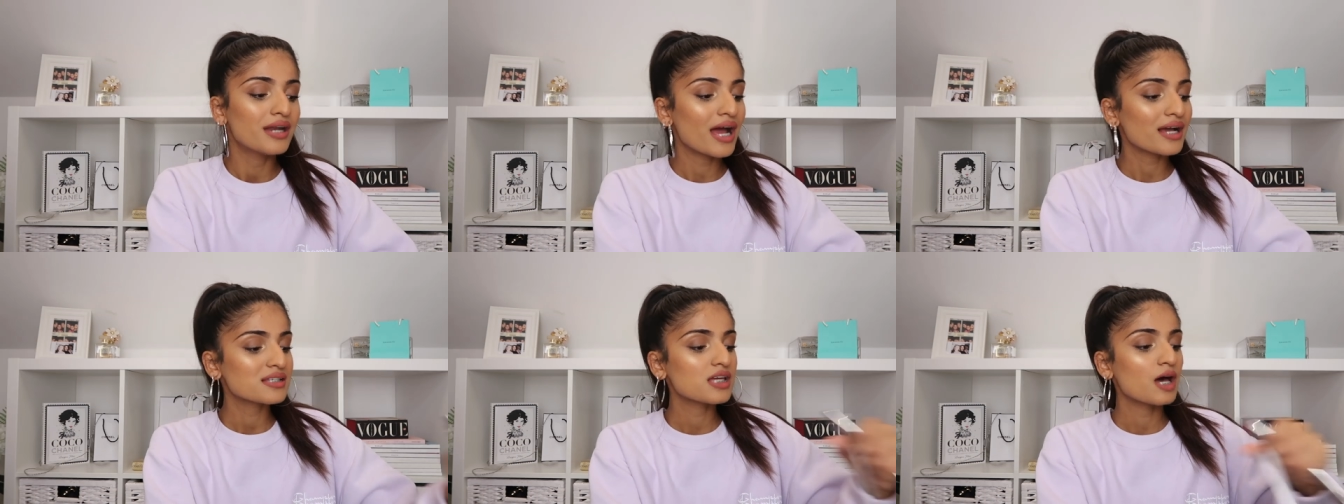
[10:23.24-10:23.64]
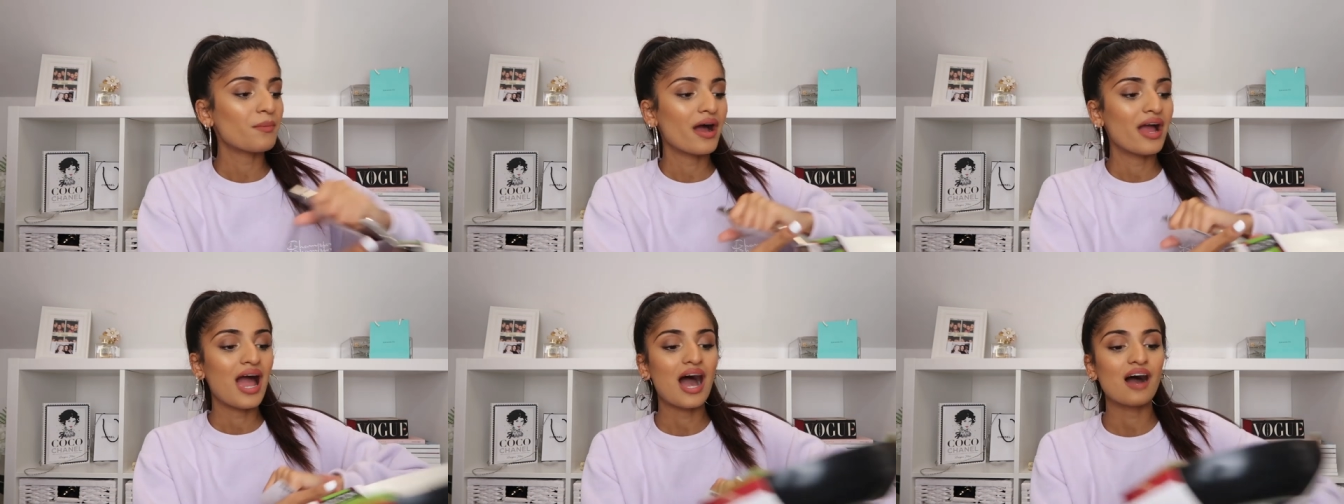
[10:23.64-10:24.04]
Next
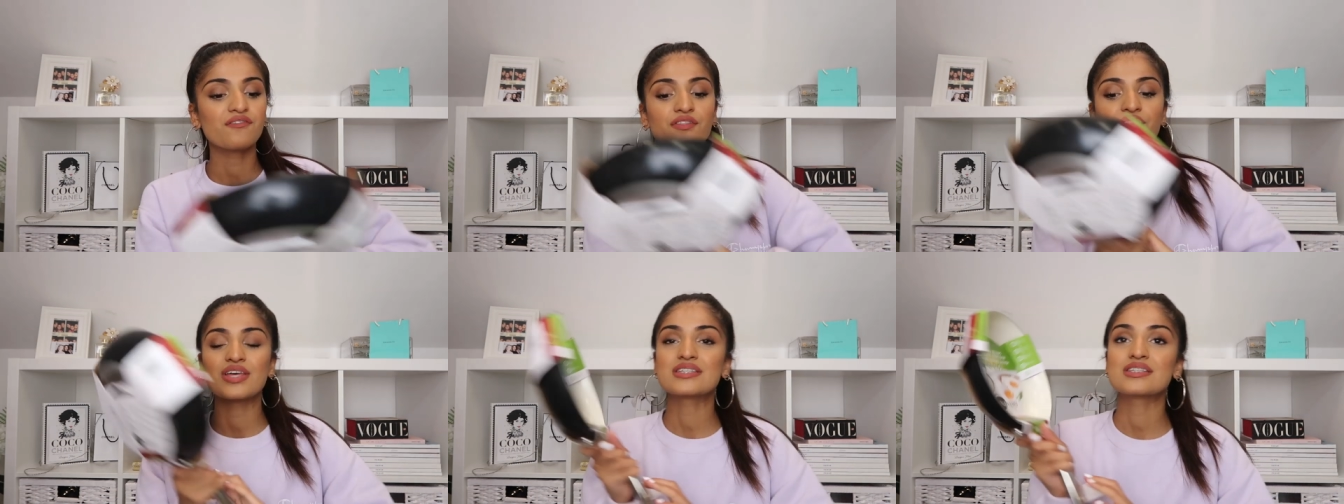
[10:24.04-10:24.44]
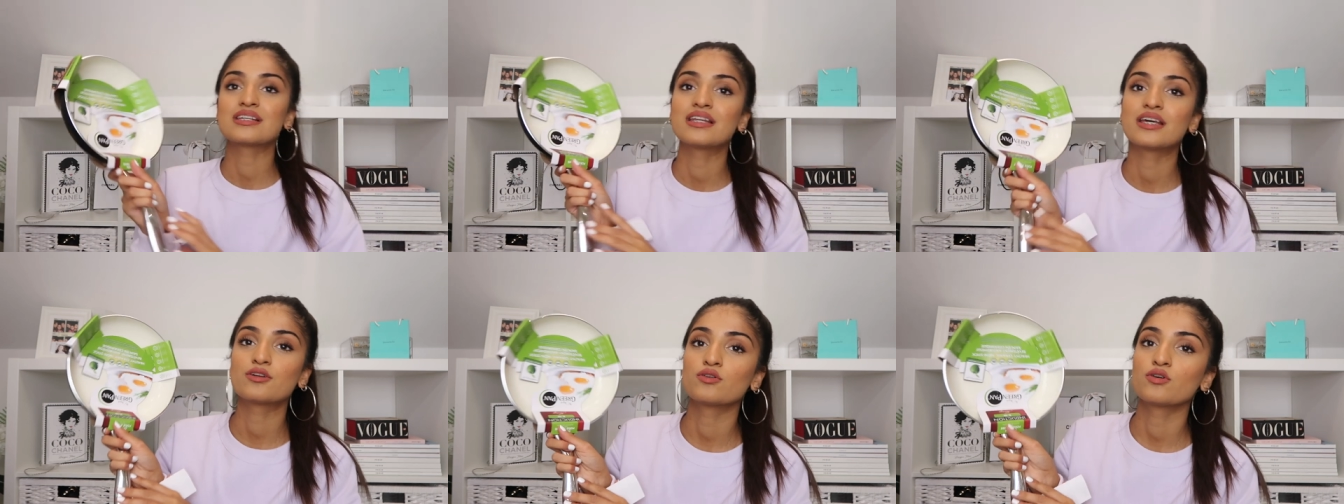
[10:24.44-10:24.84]
up, I have this
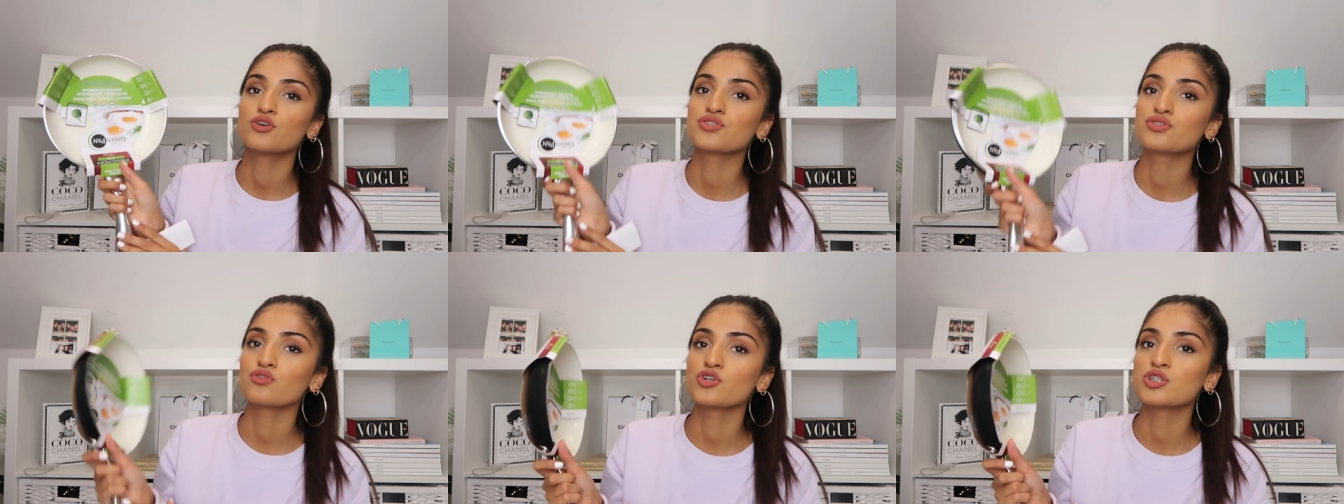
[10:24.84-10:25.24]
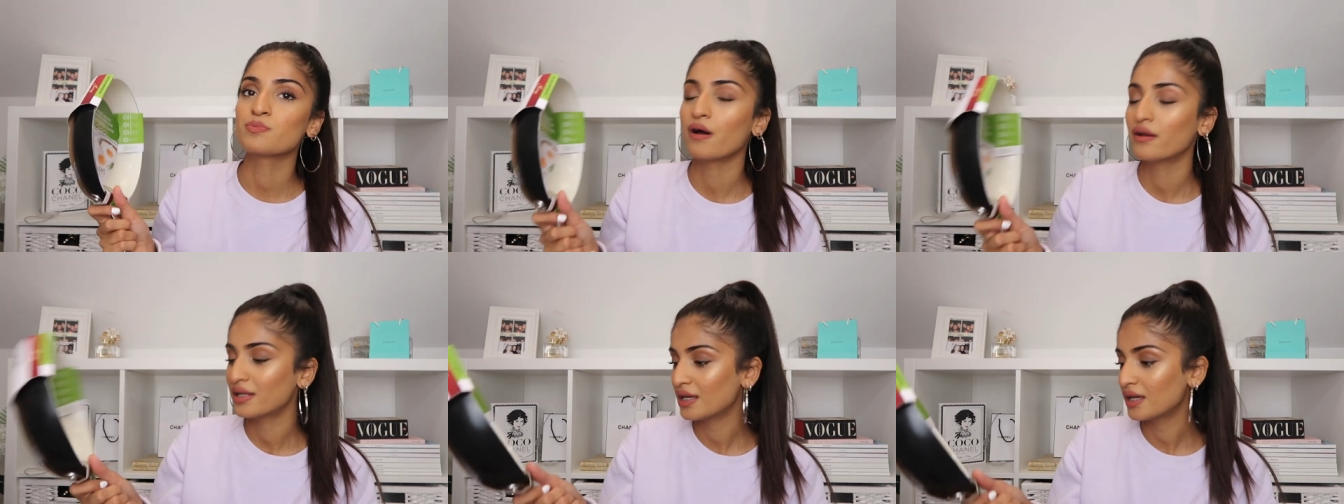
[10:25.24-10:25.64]
little
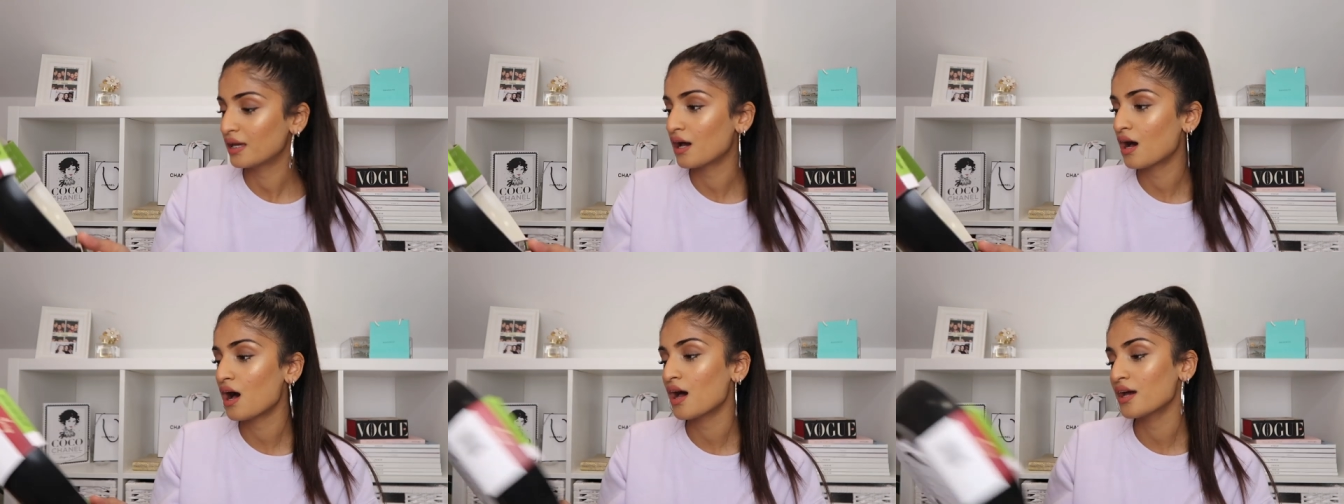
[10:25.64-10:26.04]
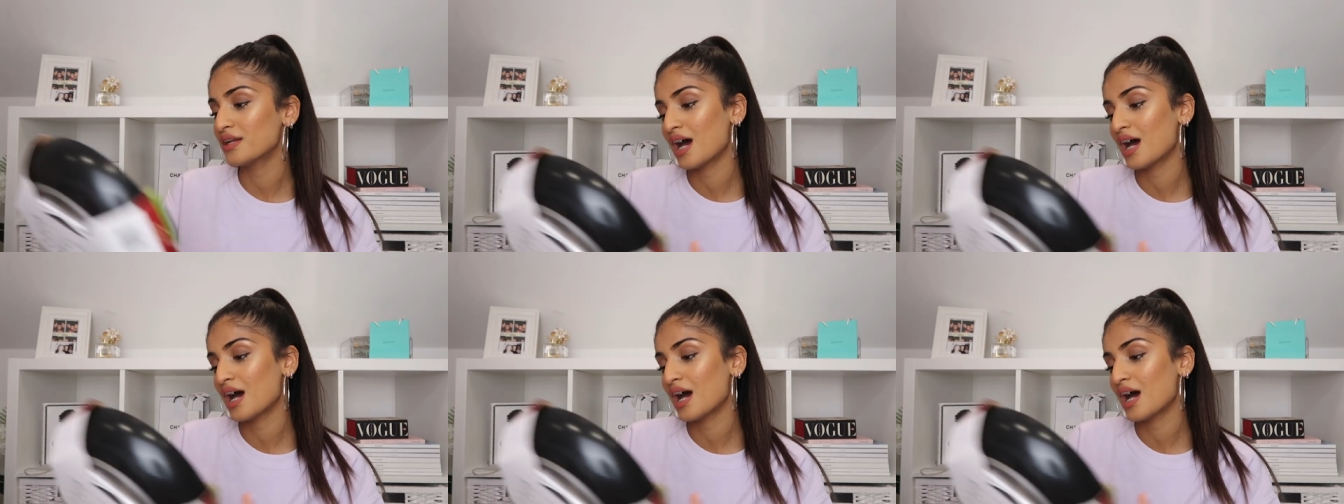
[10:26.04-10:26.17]
saucepan here.